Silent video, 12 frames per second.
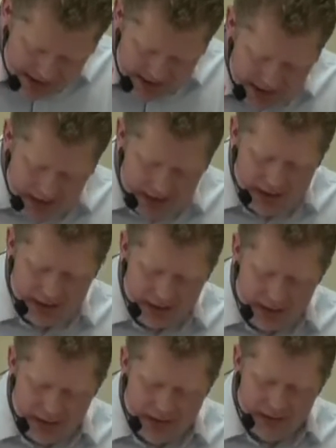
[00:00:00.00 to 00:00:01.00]
is the only
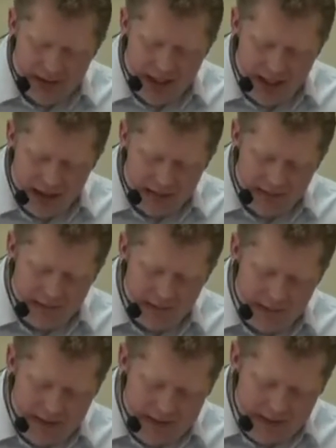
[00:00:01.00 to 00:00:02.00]
source of life.
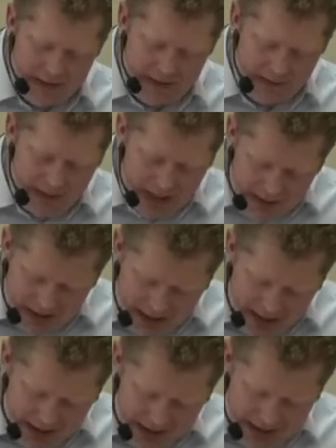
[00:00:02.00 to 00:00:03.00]
We are
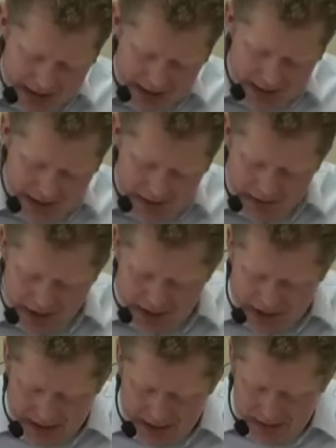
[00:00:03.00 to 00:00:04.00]
without excuse for
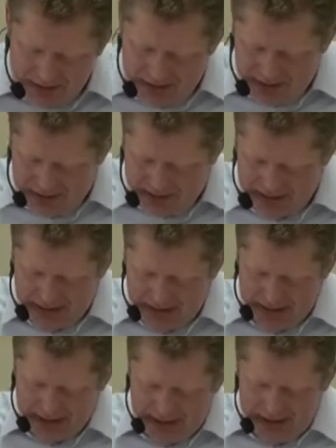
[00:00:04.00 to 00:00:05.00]
our ignorance
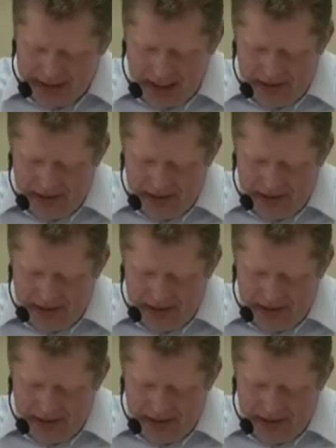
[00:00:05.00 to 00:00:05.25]
and